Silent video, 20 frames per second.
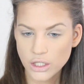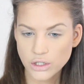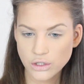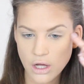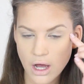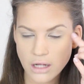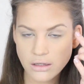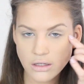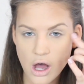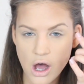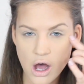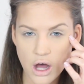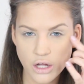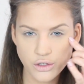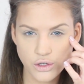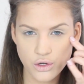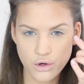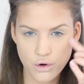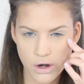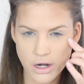Not
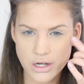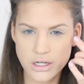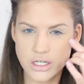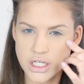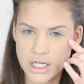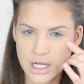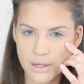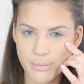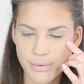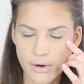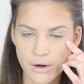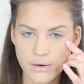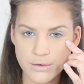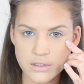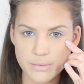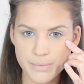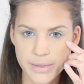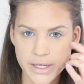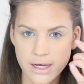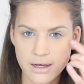on your
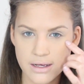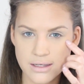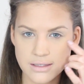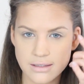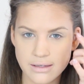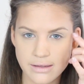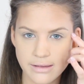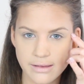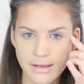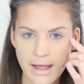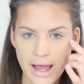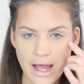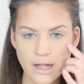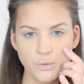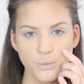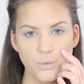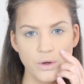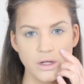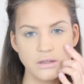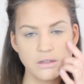cheekbones, because
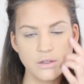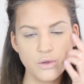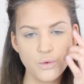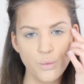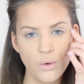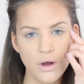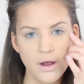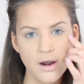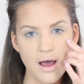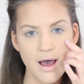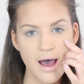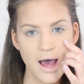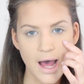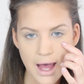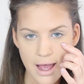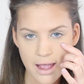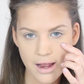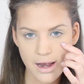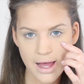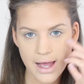that's what you want to
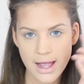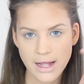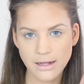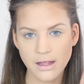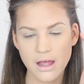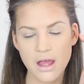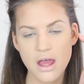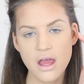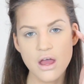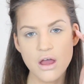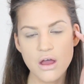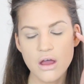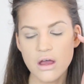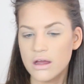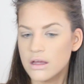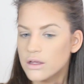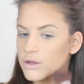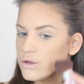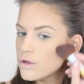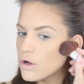highlight.
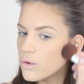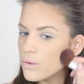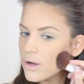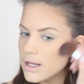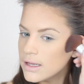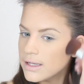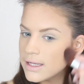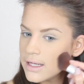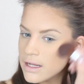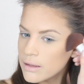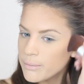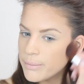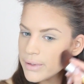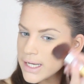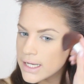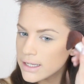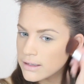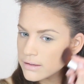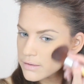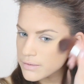A little
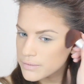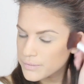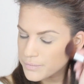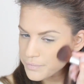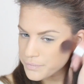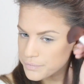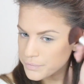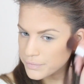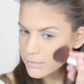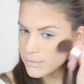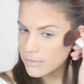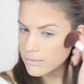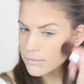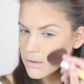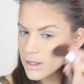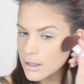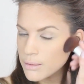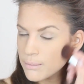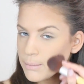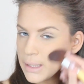bit
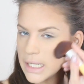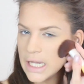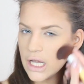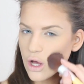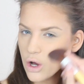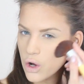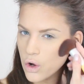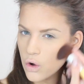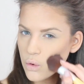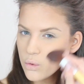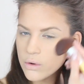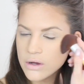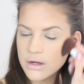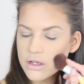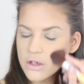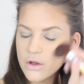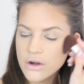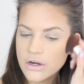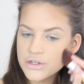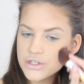below
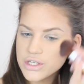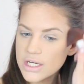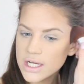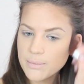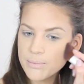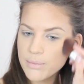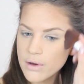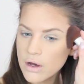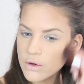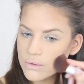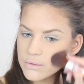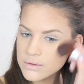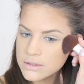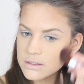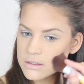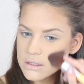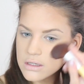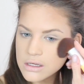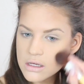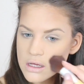your
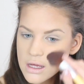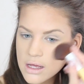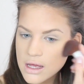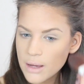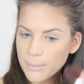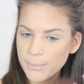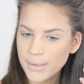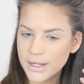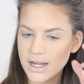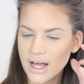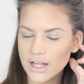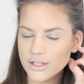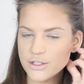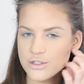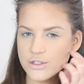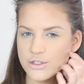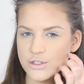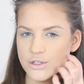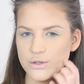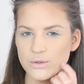cheekbones, but
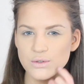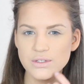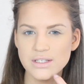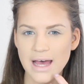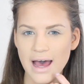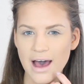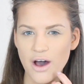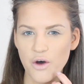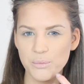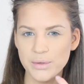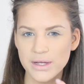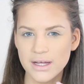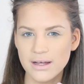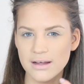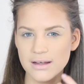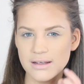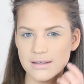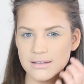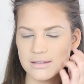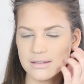not too down,
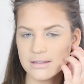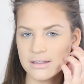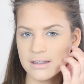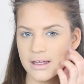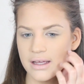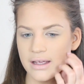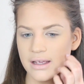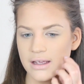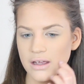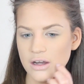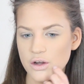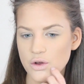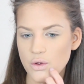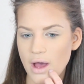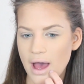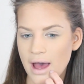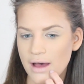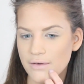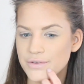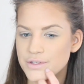because here
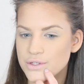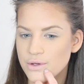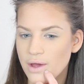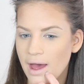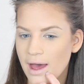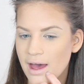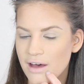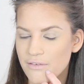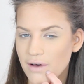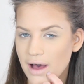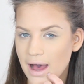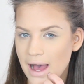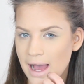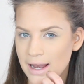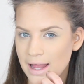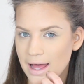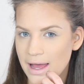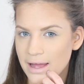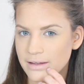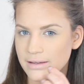you have to have
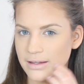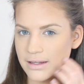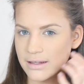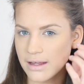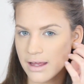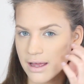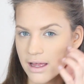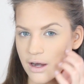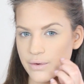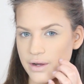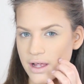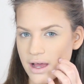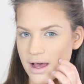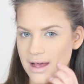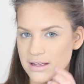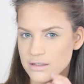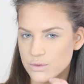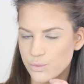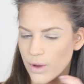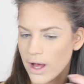highlighted area
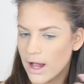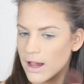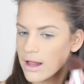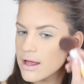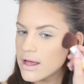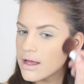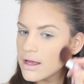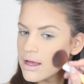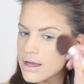as well.